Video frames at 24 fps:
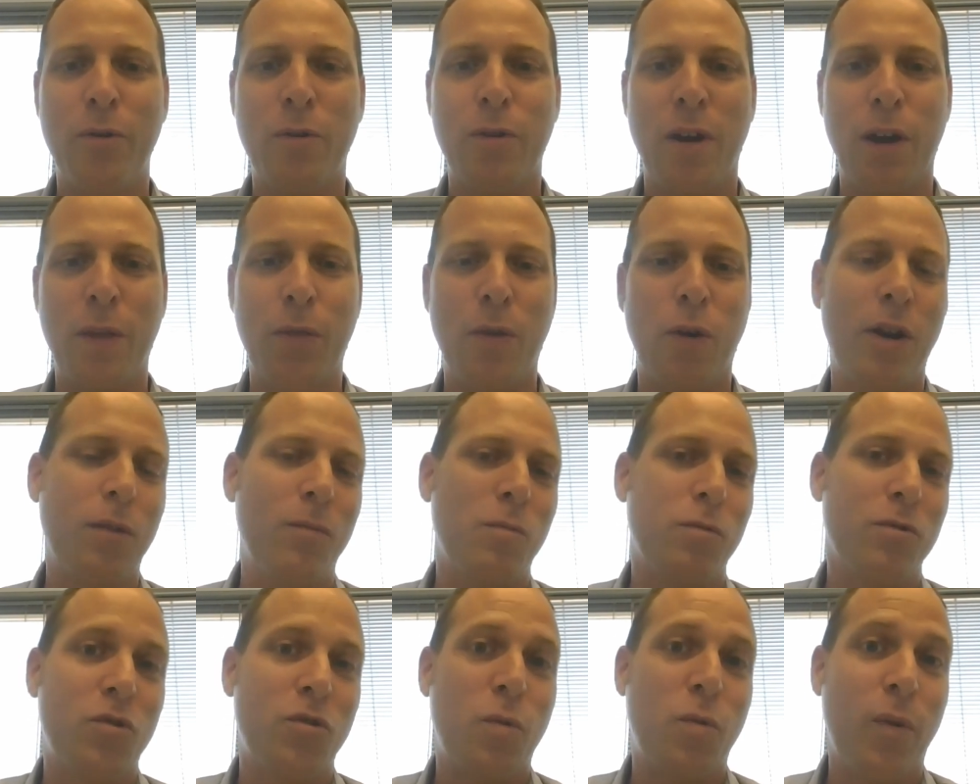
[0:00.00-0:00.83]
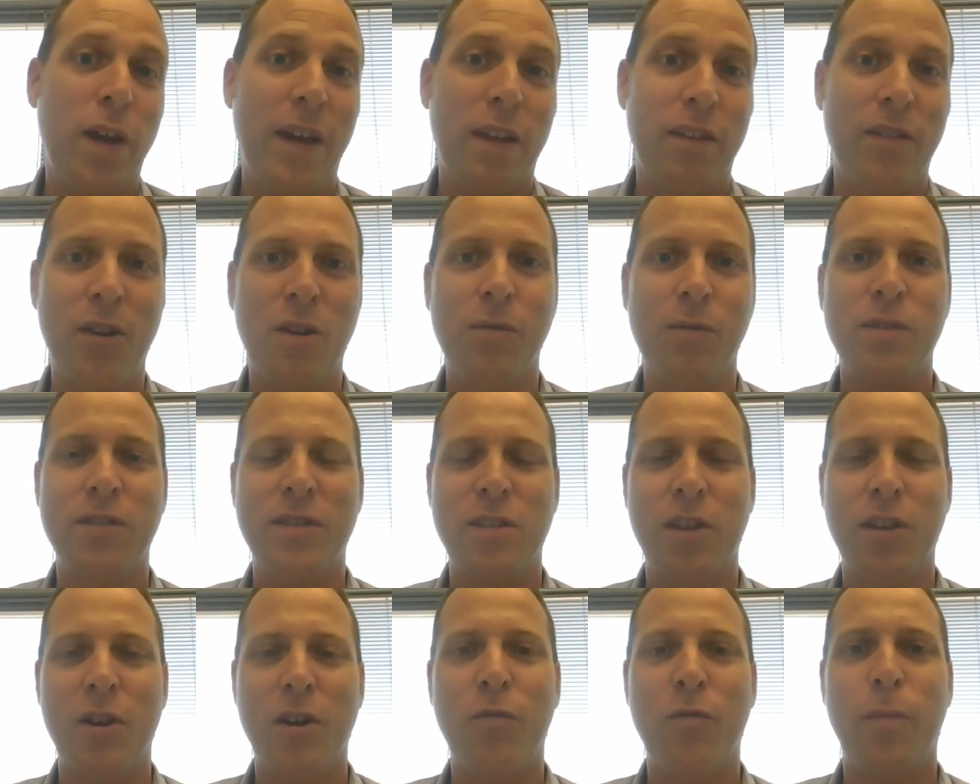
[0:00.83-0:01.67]
I thought it was great. You know,
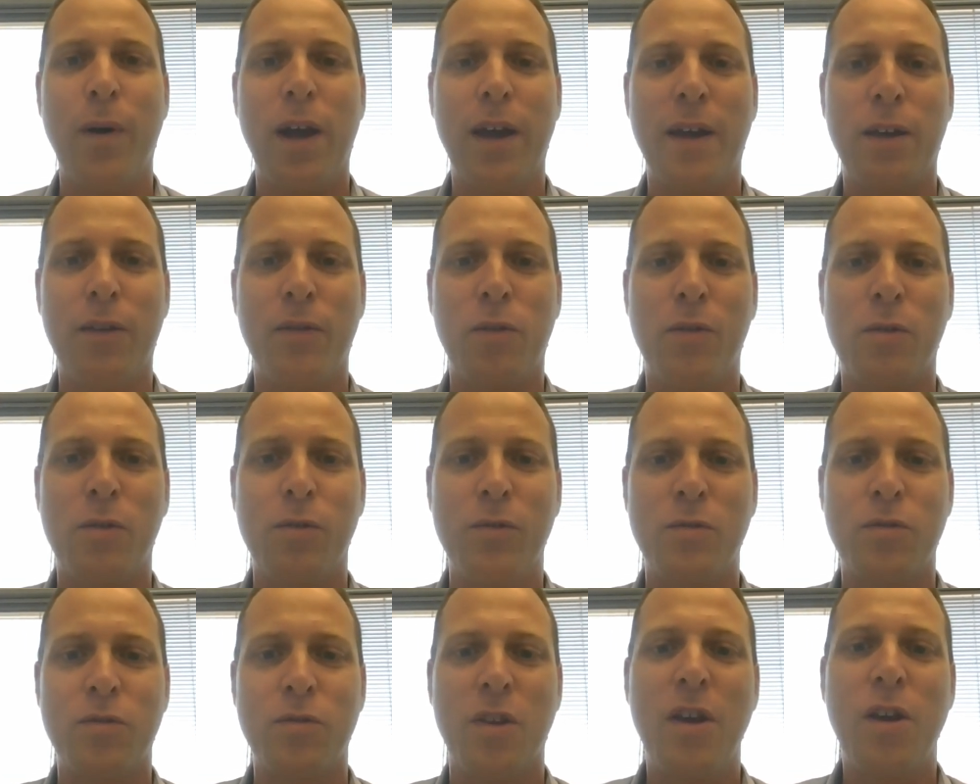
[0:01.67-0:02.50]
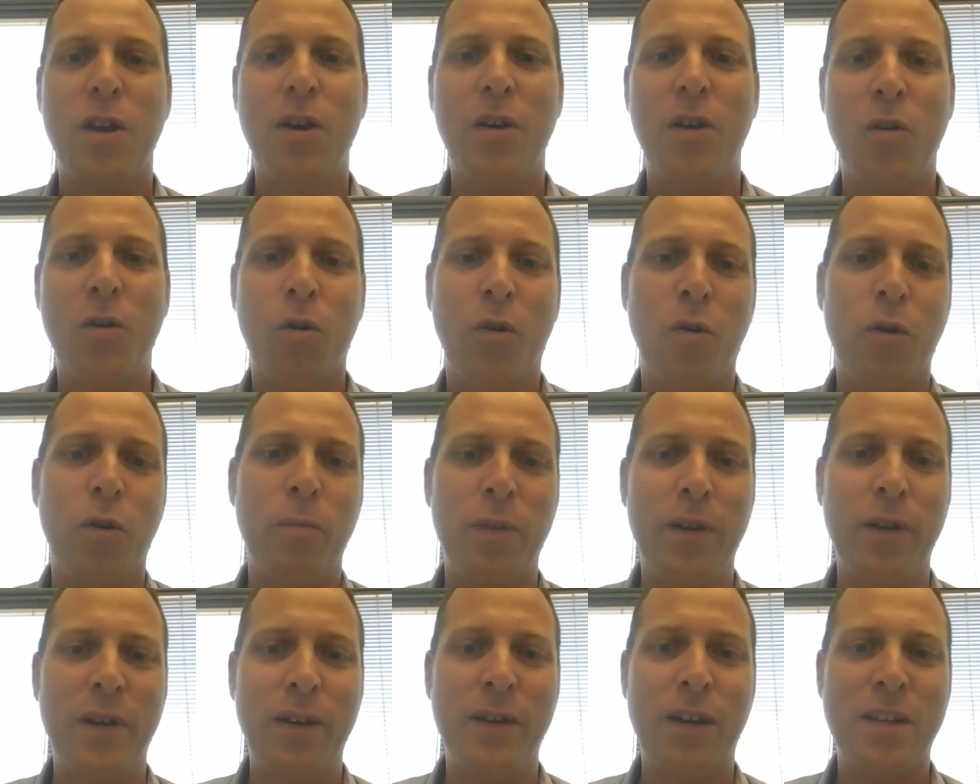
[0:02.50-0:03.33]
instead of buying those
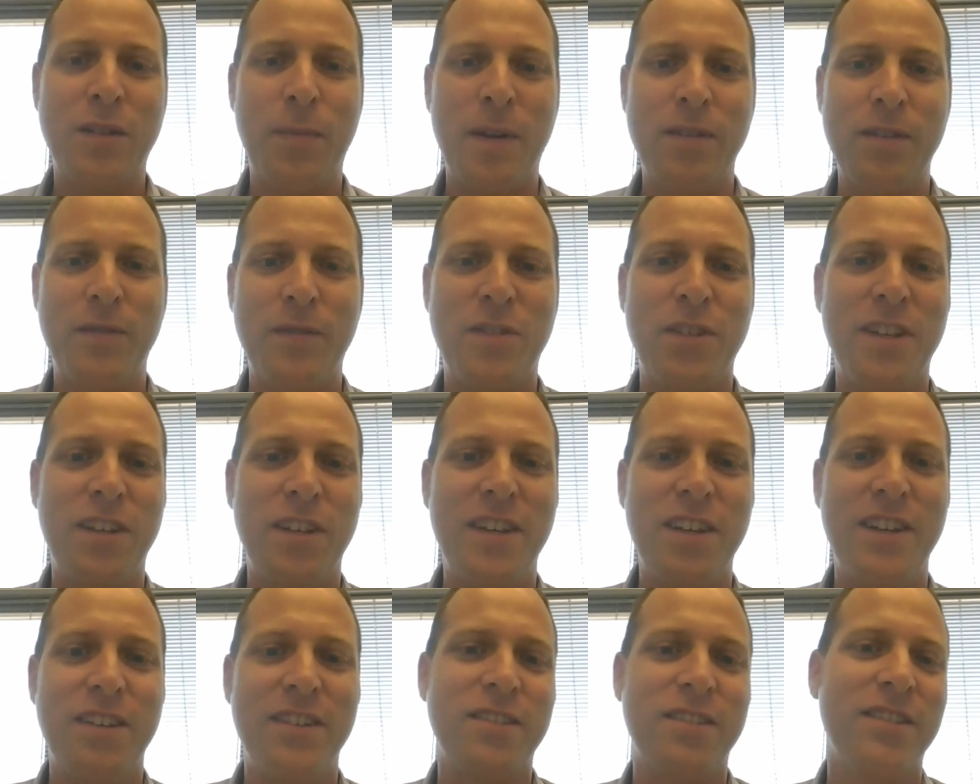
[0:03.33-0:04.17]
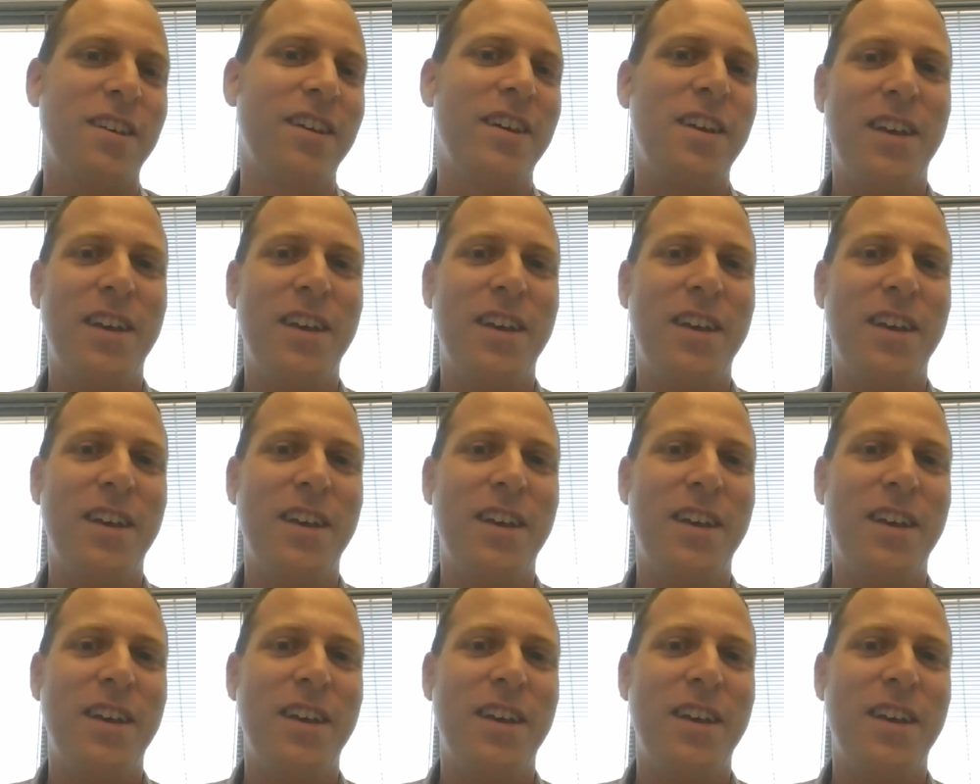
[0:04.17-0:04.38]
horribly expensive CDs,